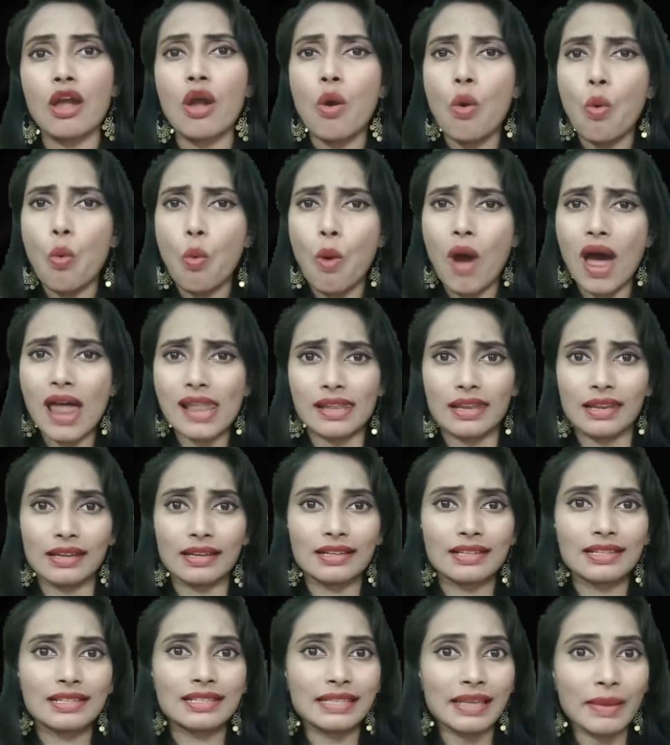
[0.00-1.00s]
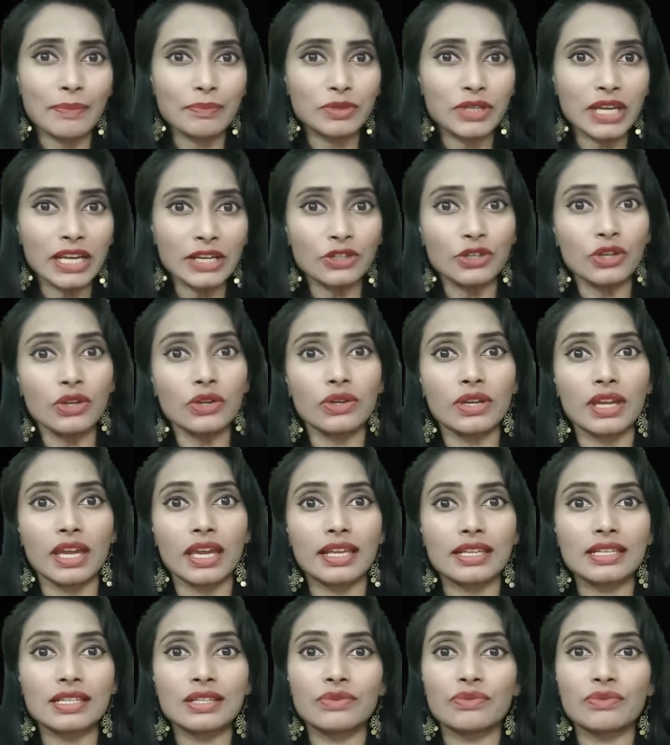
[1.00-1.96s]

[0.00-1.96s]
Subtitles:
1. Subjective case,